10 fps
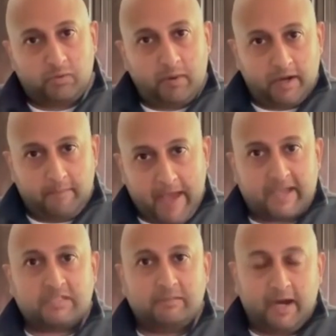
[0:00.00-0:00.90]
want to
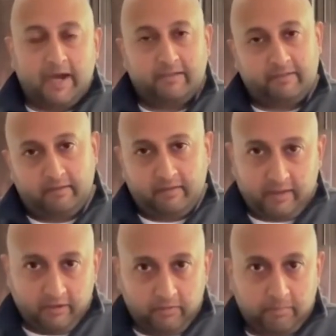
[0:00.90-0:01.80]
maximize
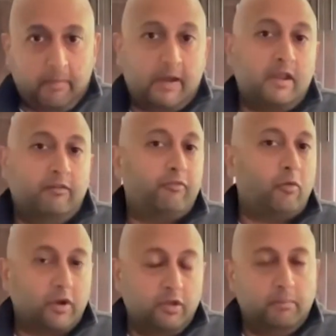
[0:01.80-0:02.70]
yield, but you know, for
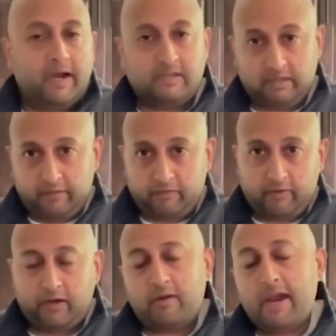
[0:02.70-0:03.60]
you by delivering
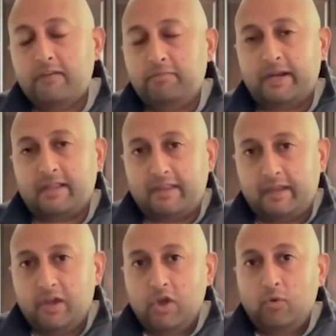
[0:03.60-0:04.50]
creative. But I think
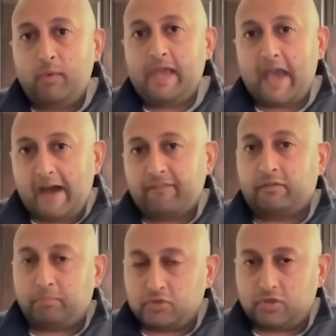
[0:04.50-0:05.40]
we have to
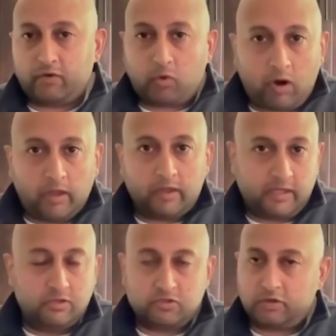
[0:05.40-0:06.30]
preserve a quality
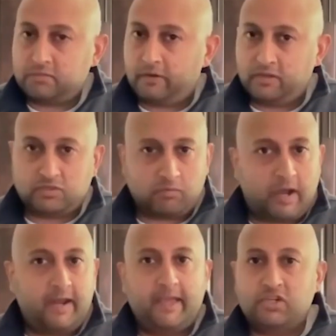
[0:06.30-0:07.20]
user experience. The right
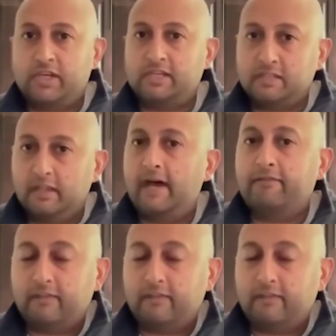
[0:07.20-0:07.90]
hand shakes the left.